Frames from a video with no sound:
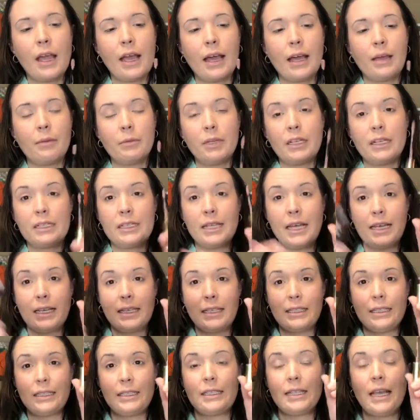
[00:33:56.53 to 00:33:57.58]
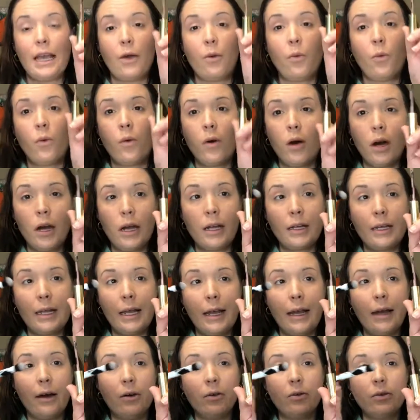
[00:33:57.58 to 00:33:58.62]
I'm going to take this wand
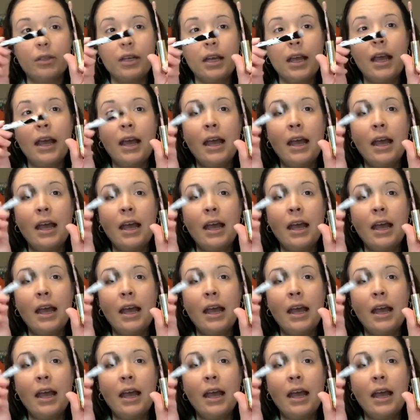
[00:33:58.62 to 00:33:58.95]
out.